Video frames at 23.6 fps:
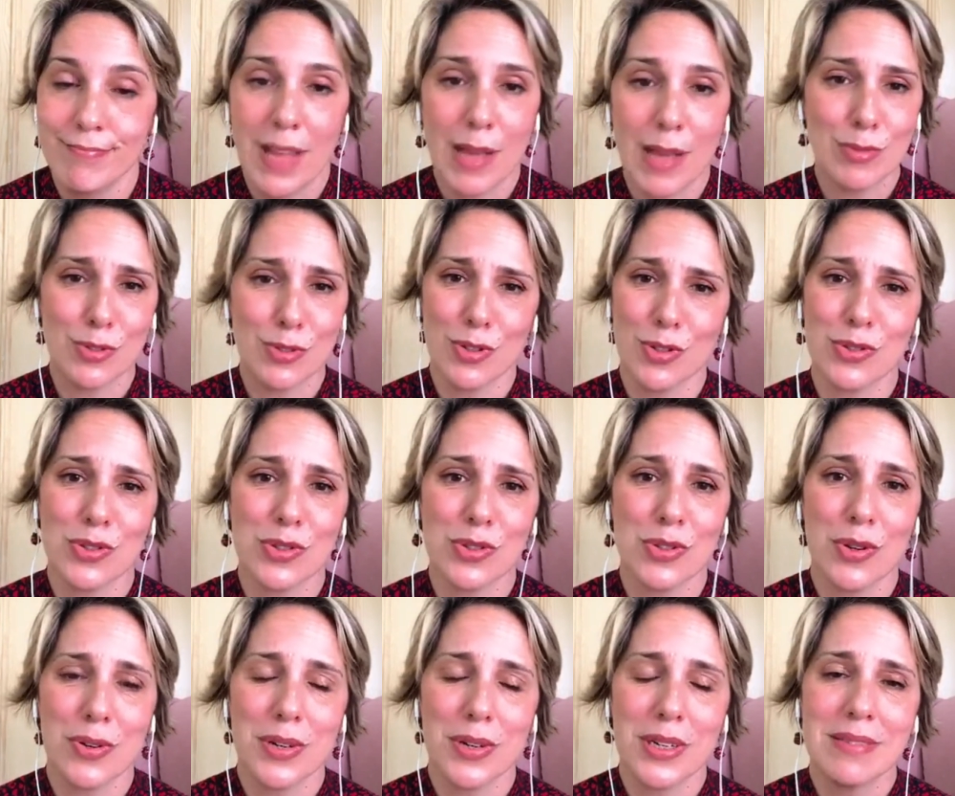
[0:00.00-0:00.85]
I'm so
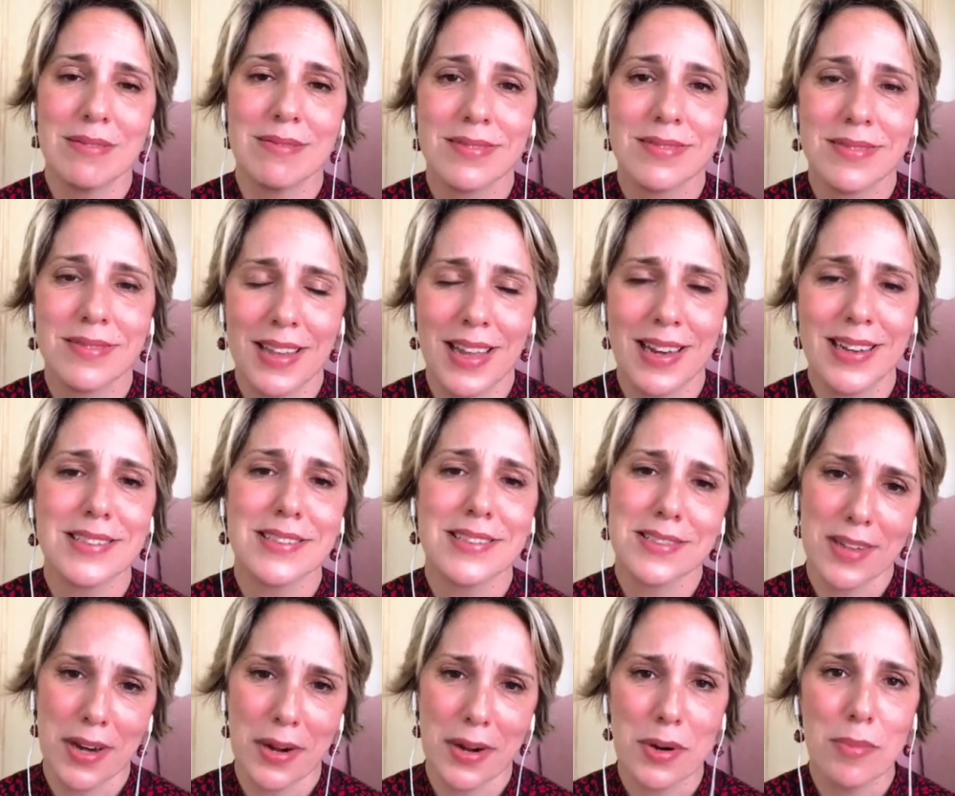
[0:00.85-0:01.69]
sorry. That is
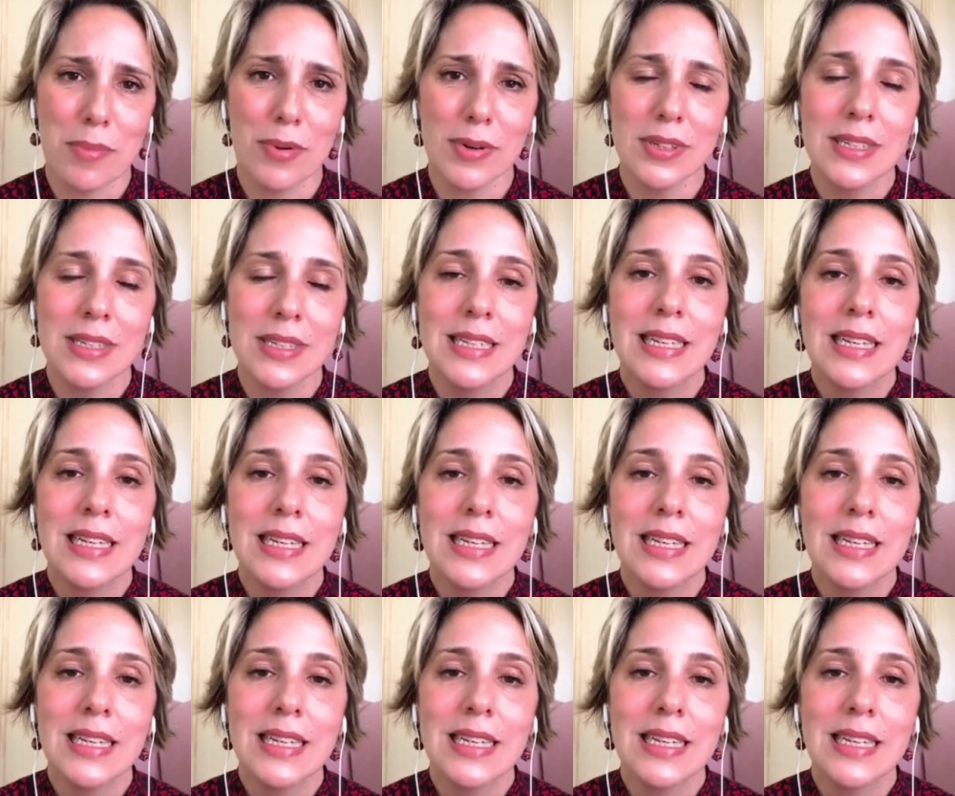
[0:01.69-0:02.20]
terrible.